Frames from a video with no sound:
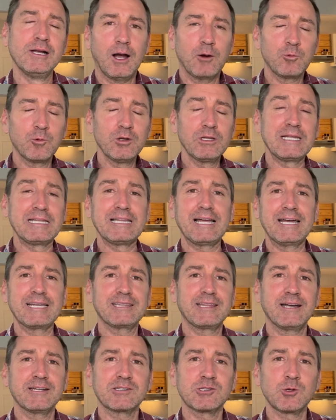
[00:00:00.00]
I really like
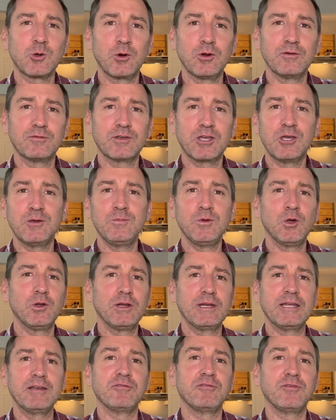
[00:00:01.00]
that sort of
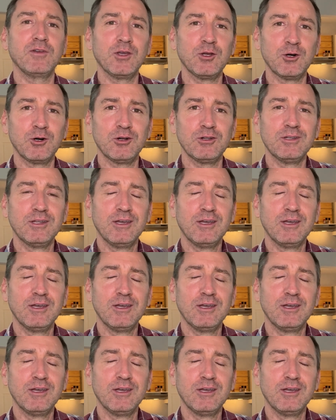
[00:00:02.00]
community feel